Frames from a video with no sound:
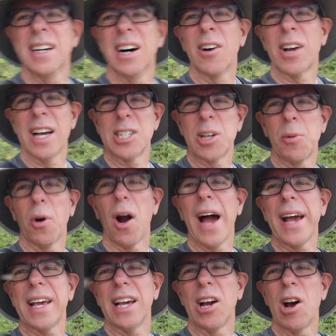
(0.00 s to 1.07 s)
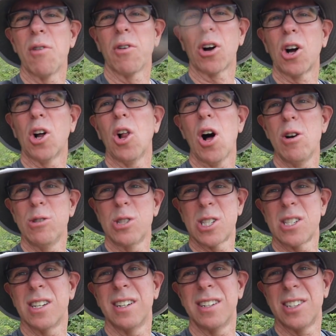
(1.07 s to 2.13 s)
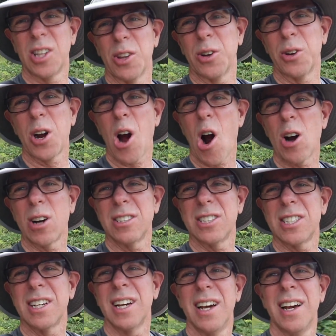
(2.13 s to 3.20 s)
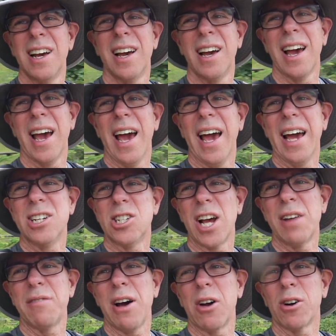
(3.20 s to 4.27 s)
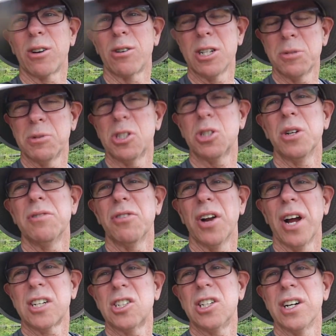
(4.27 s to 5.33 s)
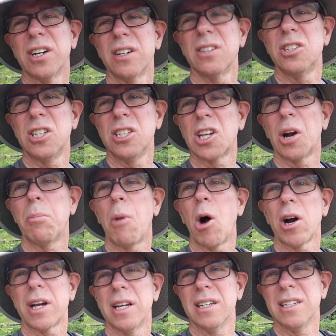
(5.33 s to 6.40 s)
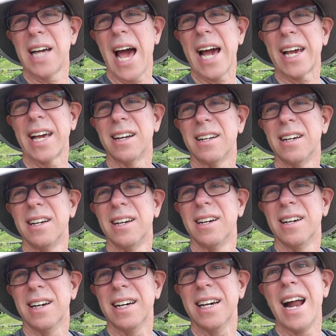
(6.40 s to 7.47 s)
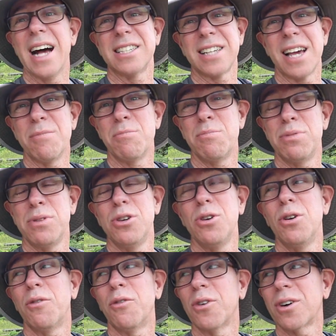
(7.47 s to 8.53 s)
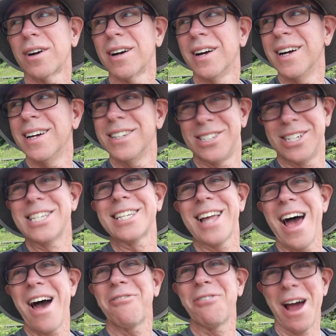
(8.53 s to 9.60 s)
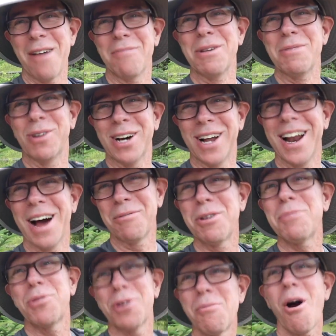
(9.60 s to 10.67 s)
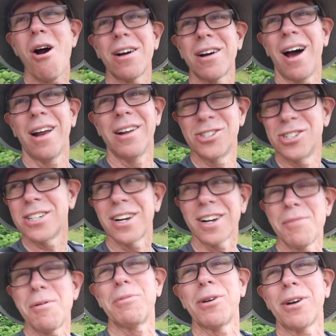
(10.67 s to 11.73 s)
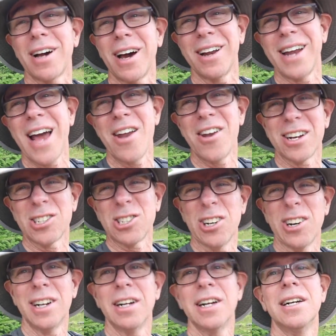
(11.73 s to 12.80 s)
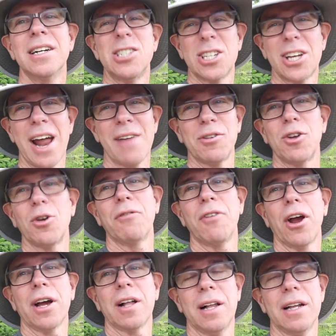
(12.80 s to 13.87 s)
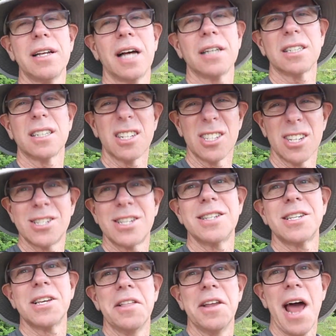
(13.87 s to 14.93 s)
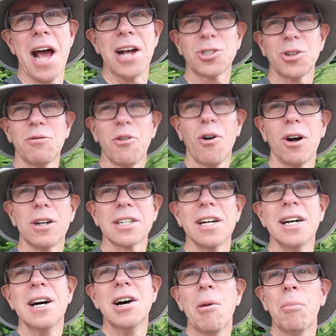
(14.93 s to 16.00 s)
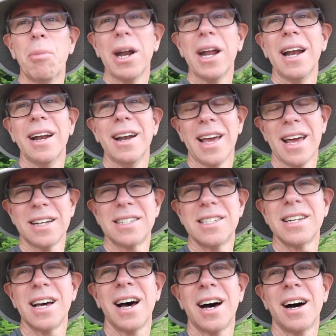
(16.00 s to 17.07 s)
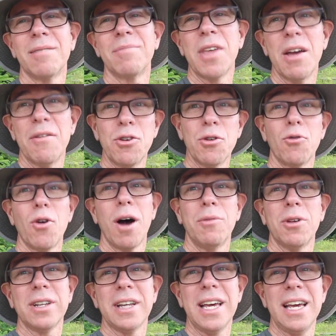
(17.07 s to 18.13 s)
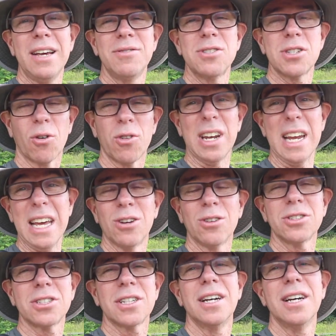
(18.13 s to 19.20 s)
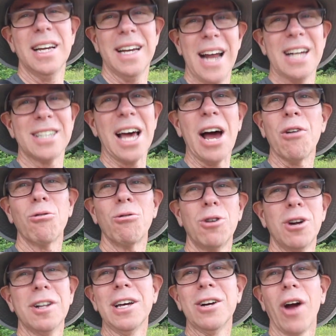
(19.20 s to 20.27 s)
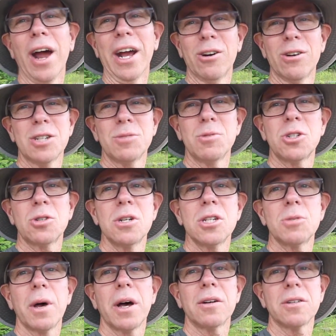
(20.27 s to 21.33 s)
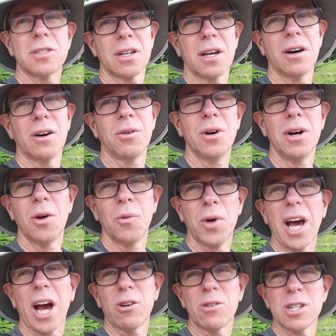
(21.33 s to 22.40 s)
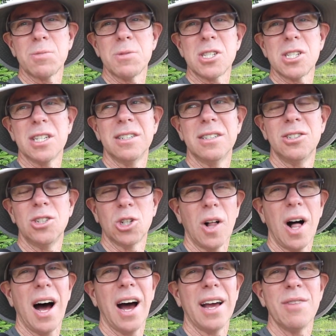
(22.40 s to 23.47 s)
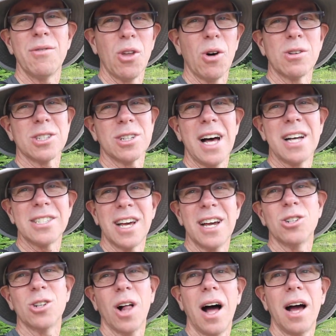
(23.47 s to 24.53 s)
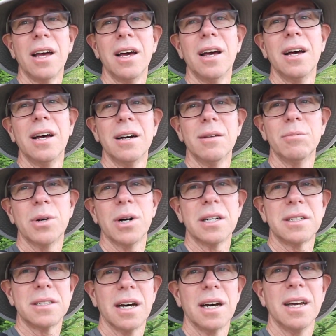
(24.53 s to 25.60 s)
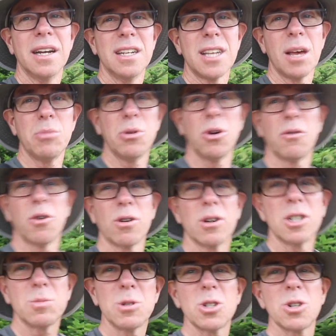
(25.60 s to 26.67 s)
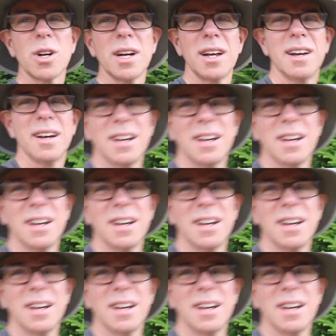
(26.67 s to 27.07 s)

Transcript: Okay, so we're hiking over close to the gardens, and Jan found her Christmas tree for next year. She's gonna mark it and tag it. It has a beautiful, she's laughing at me, but I'm going to put a mark on it, and she's going to come up here and cut it down next year. She's going to have to do it very clandestine because this isn't the National Forest. But if you rub the leaves or the needles, it has that really great Christmas tree smell. So we got Christmas in July, even though it's the last day of July. But it is a beautiful Christmas tree.